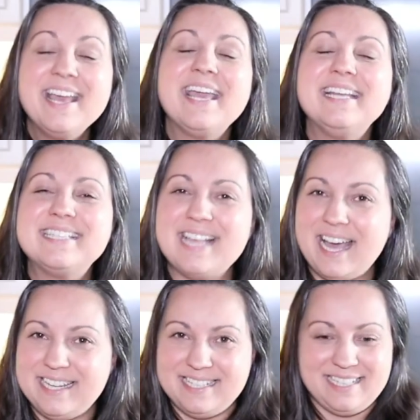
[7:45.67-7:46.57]
It's
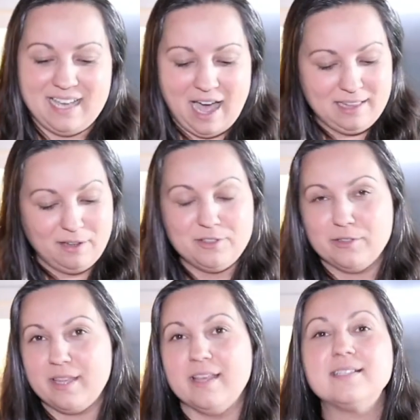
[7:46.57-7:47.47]
that easy. I love
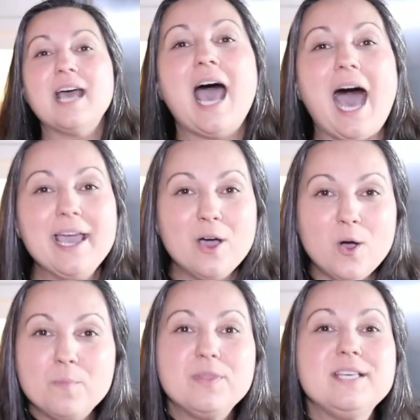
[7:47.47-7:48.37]
doing this. I
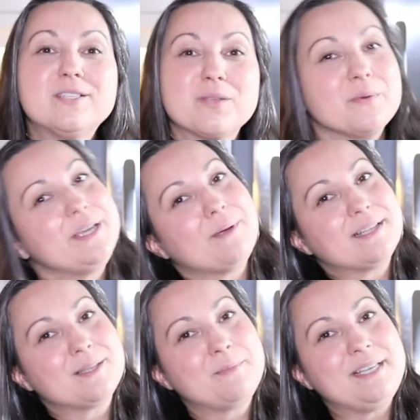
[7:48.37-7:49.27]
hope these 3
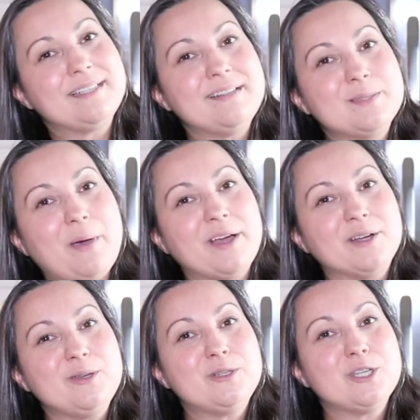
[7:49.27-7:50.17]
recipes inspire
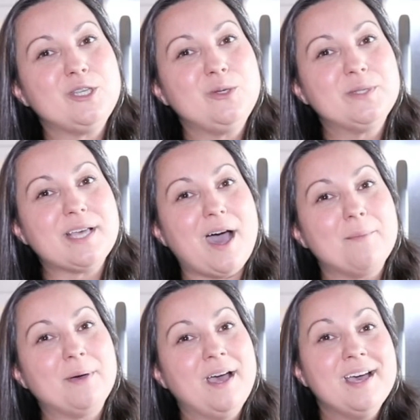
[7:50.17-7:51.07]
you to use
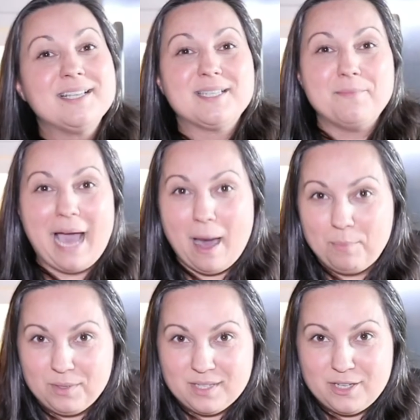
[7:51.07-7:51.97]
up some
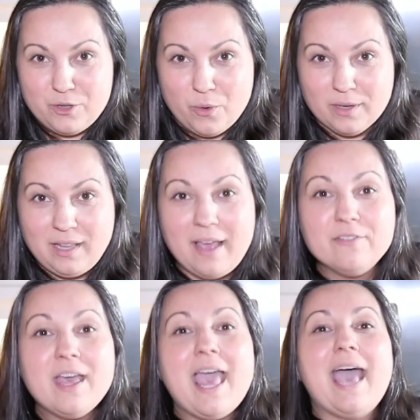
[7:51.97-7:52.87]
apples in your
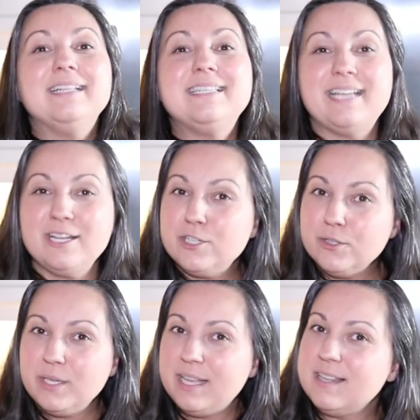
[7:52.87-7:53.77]
life. And stay
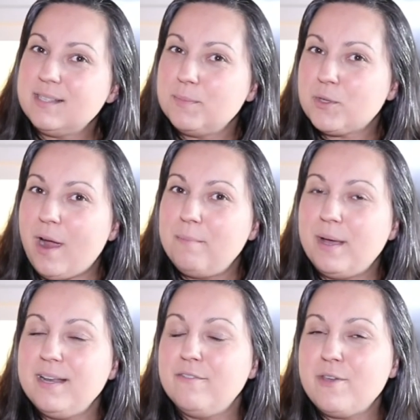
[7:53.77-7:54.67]
tuned, hit the subscribe
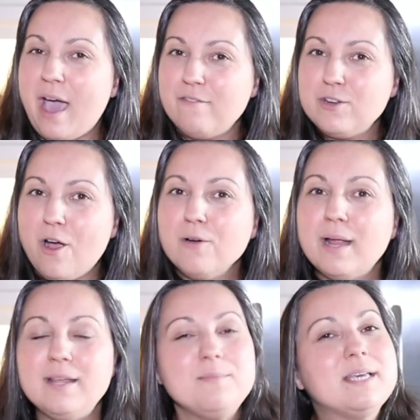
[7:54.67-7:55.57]
button if you haven't
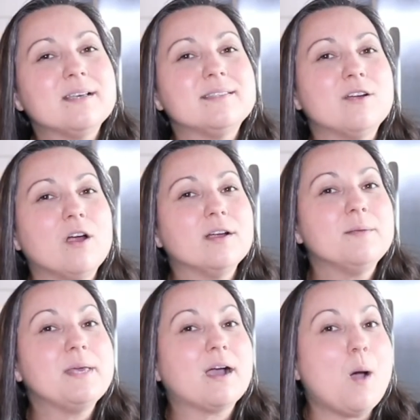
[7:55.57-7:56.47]
already, because there are going
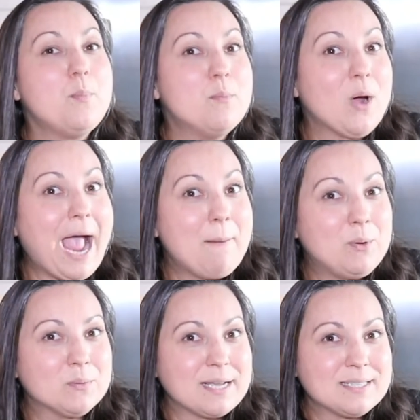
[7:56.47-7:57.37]
to be a couple more
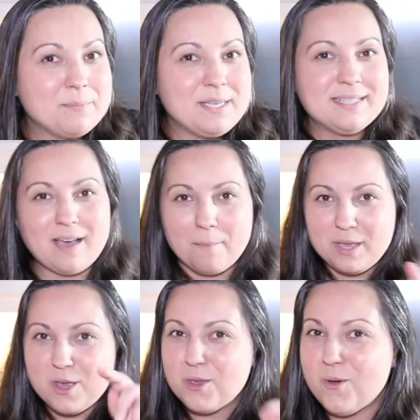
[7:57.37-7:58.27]
apple recipes
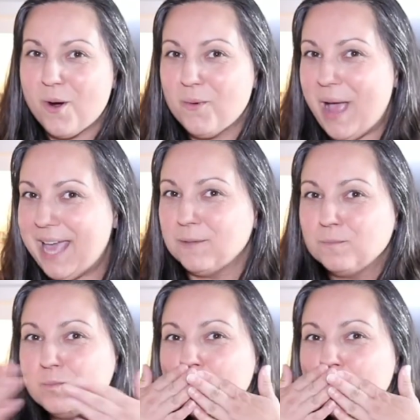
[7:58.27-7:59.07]
coming your way.